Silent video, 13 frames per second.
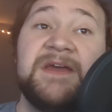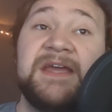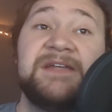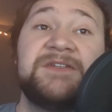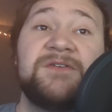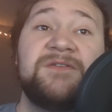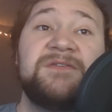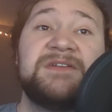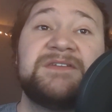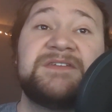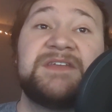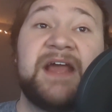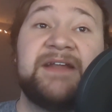He turned
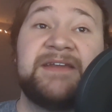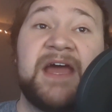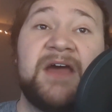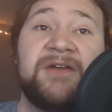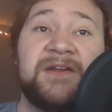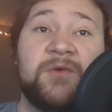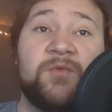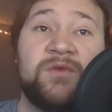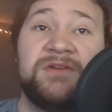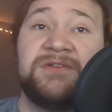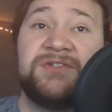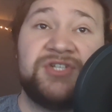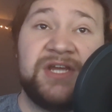and sat down at a
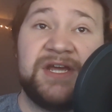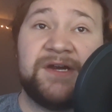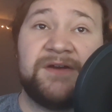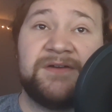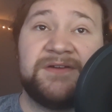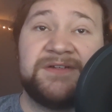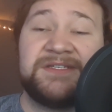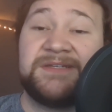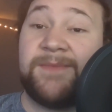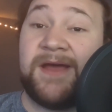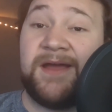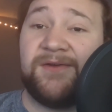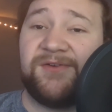wooden chair, a
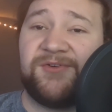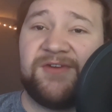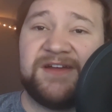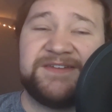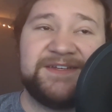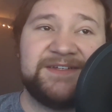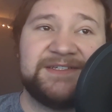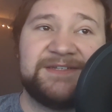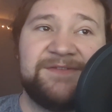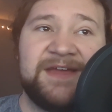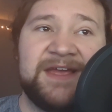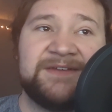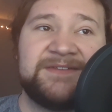smile crossing his
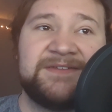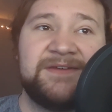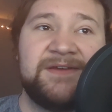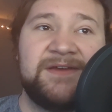face.